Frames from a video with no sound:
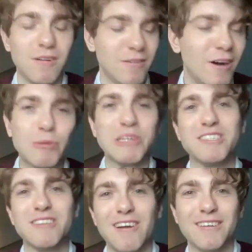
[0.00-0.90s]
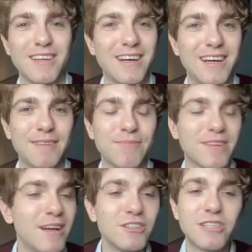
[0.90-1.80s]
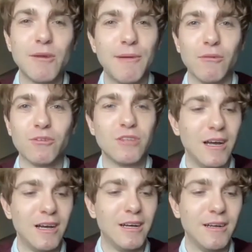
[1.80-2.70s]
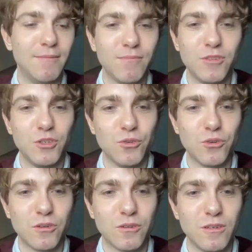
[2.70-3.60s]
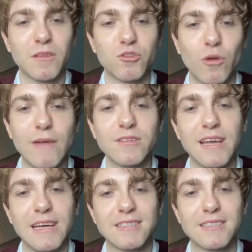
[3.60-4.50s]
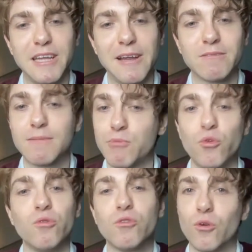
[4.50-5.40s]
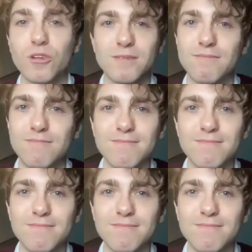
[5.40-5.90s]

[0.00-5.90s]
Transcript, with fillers: Last question, Diane. Can you tell me about your Driving Test Nerves Pro course?